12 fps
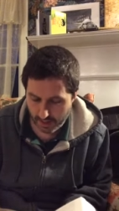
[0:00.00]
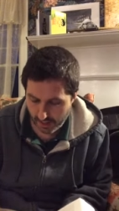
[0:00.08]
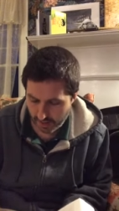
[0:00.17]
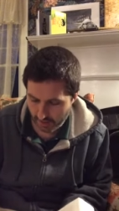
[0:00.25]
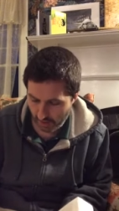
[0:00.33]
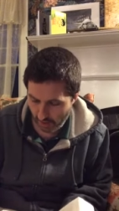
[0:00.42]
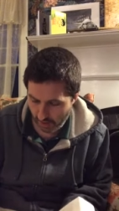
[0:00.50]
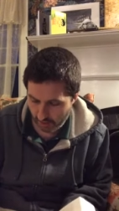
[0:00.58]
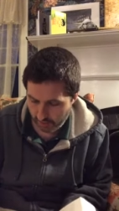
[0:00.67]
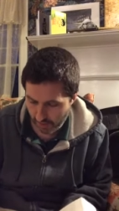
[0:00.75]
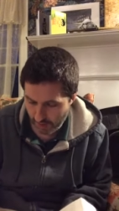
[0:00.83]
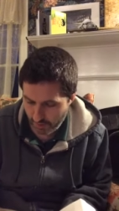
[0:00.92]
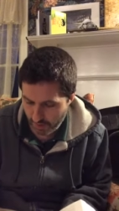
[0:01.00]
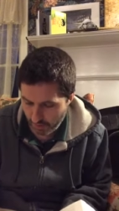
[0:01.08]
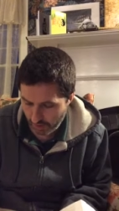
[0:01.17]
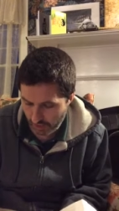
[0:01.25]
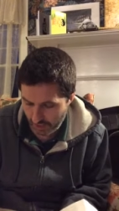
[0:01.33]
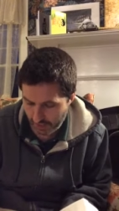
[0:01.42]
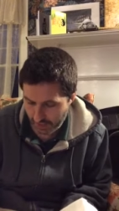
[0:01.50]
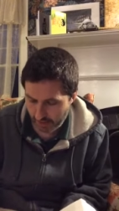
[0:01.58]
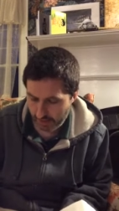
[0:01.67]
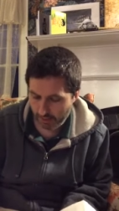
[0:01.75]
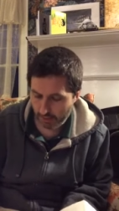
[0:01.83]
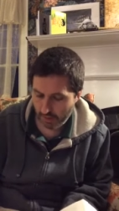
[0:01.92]
He has long, floppy blond
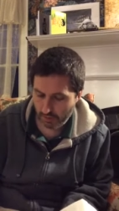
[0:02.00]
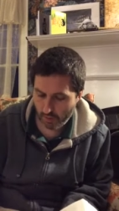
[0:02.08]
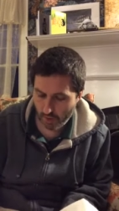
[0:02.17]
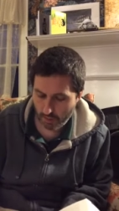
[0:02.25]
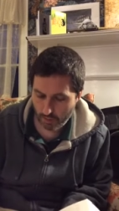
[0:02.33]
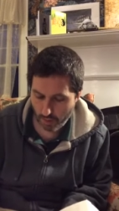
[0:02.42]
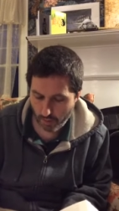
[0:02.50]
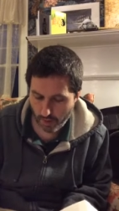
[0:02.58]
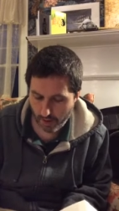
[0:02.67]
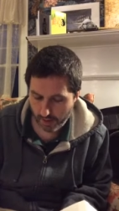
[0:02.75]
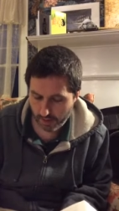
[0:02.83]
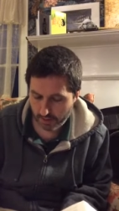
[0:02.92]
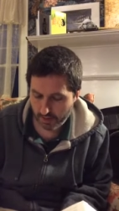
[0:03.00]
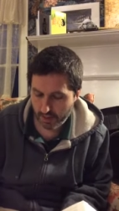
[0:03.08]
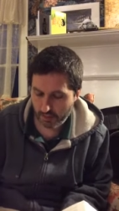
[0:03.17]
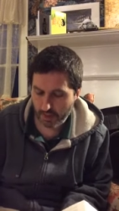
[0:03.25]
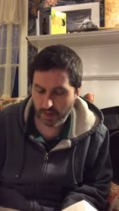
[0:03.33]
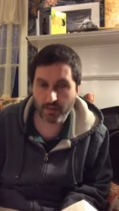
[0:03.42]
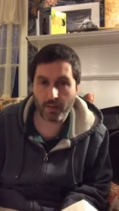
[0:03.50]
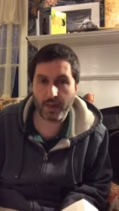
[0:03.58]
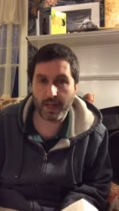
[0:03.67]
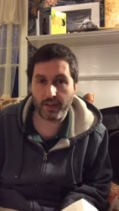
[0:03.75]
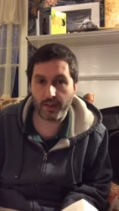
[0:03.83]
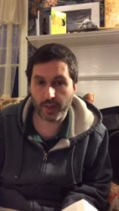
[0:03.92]
hair that would look more appropriate on somebody from
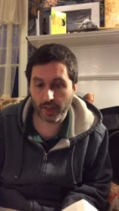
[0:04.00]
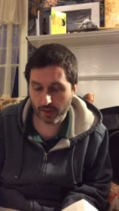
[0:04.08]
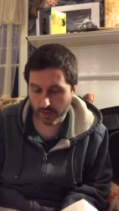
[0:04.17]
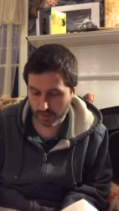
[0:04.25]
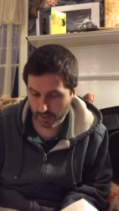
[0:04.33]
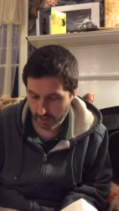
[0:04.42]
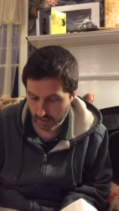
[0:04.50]
the other coast.